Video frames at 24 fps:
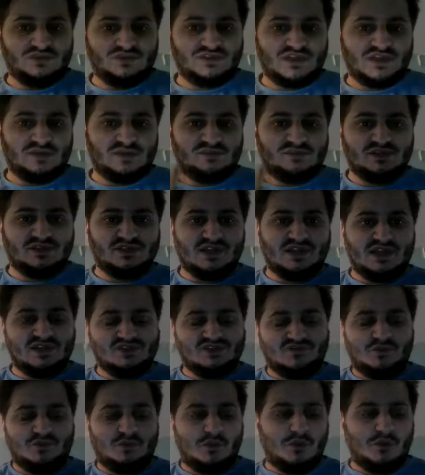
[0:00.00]
times the size
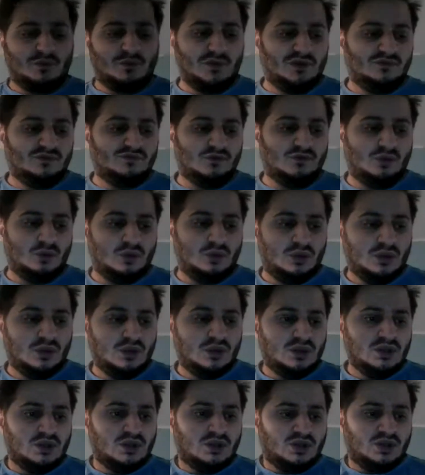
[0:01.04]
of a mobile phone,
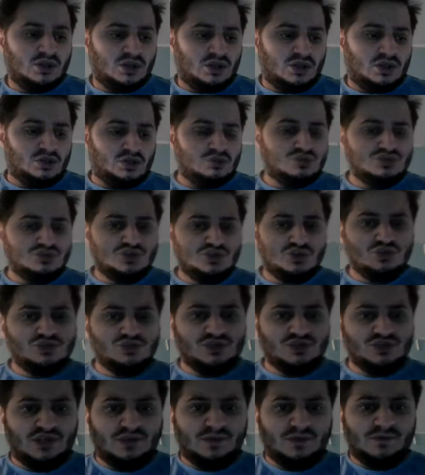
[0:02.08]
and I was
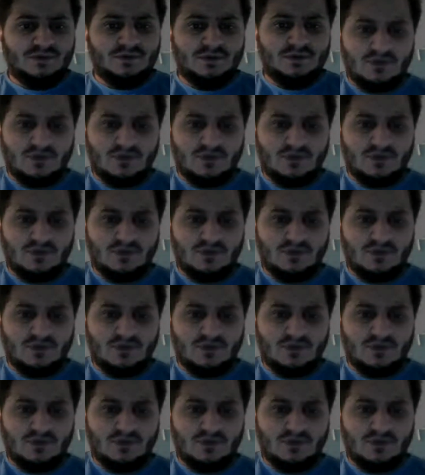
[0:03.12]
using it,